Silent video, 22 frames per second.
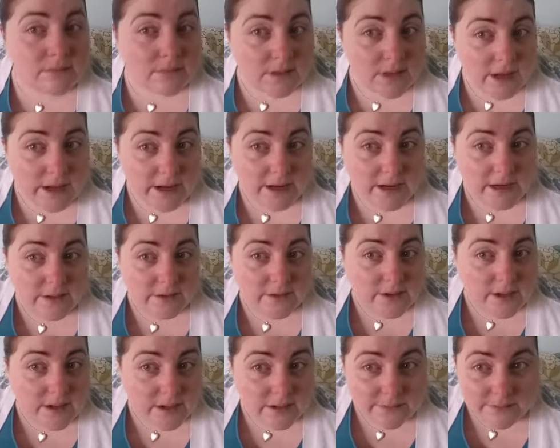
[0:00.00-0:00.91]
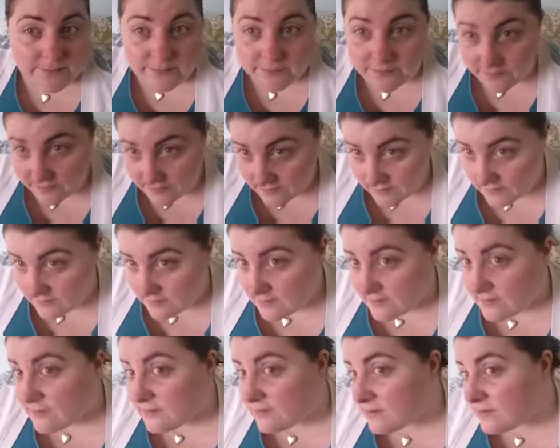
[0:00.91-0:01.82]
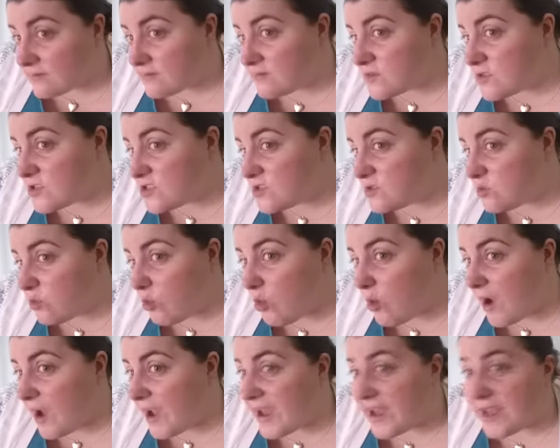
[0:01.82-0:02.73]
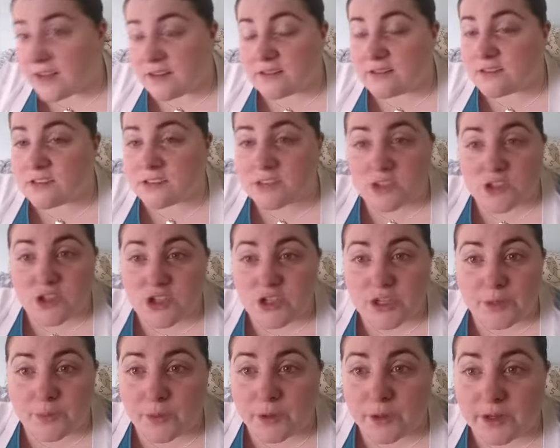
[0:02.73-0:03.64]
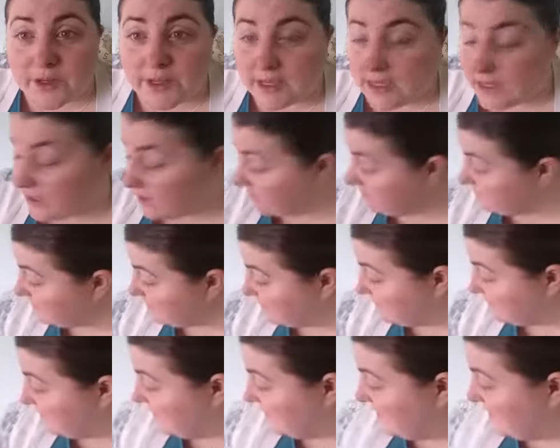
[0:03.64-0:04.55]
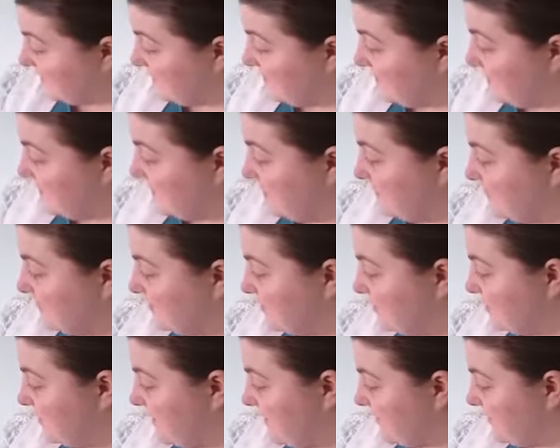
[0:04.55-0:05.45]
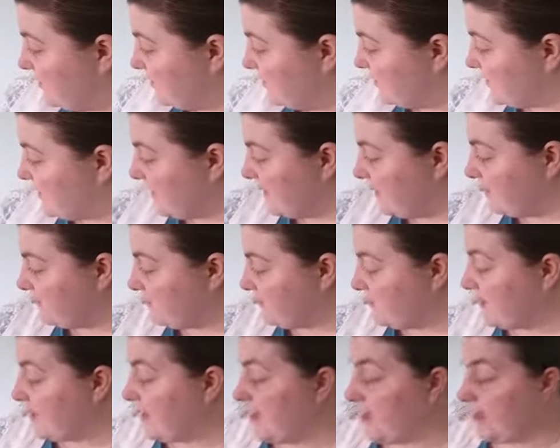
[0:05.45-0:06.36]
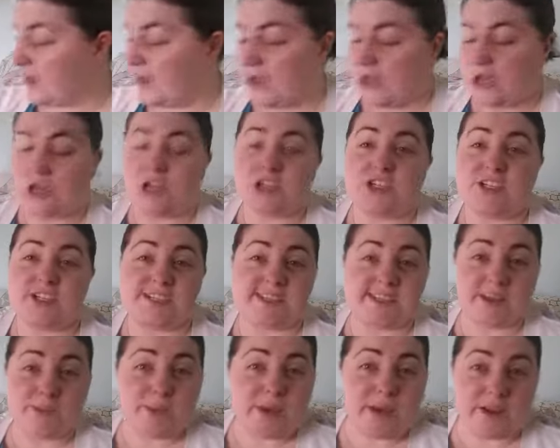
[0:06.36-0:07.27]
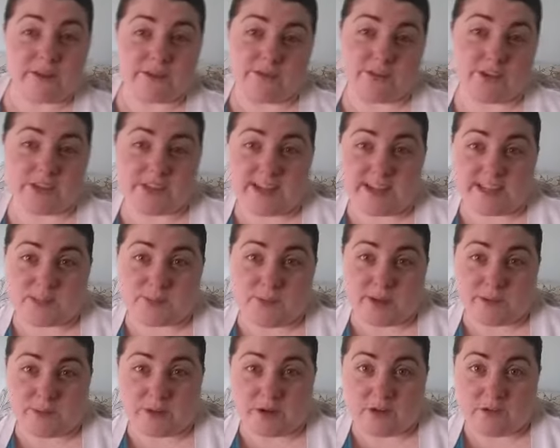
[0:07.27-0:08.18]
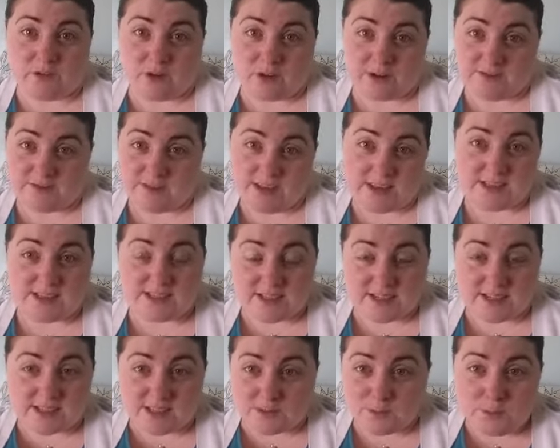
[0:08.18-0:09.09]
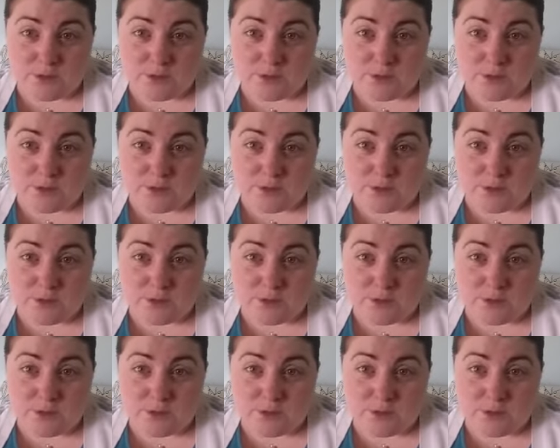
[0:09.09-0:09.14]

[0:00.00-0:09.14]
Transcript: kind of a just white, shimmery standard kind of thing. She sent me a full-size pigment of one of these, and it's a